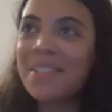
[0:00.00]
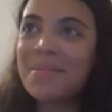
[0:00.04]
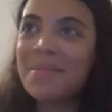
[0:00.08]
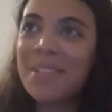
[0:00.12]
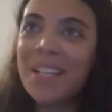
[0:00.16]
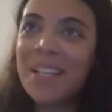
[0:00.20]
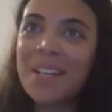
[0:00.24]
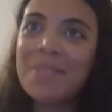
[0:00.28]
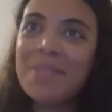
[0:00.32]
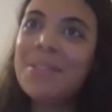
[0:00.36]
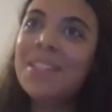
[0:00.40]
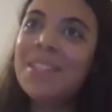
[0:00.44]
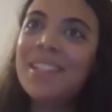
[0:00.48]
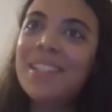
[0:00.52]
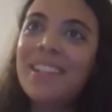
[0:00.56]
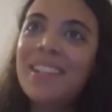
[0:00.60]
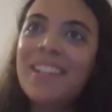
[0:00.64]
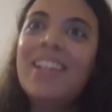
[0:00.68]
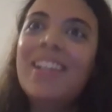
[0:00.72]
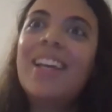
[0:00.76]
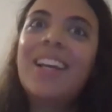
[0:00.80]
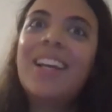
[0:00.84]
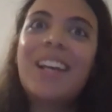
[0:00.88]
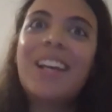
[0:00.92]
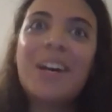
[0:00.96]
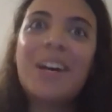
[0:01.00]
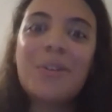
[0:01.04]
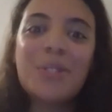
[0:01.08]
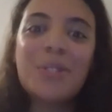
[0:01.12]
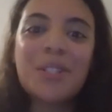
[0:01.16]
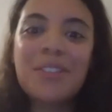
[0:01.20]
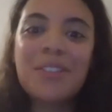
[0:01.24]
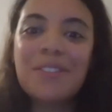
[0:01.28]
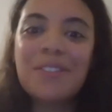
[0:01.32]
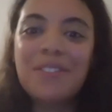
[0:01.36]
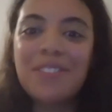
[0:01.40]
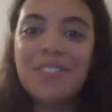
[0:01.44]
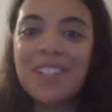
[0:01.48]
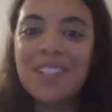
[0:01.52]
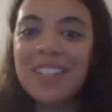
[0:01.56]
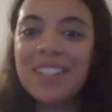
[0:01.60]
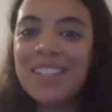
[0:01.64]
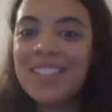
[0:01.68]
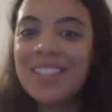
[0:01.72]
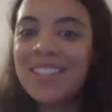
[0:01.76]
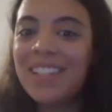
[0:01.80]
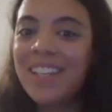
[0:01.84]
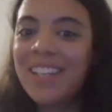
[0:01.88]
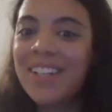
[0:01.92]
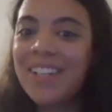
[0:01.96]
Sometimes, like, I was
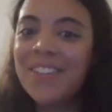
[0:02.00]
convinced,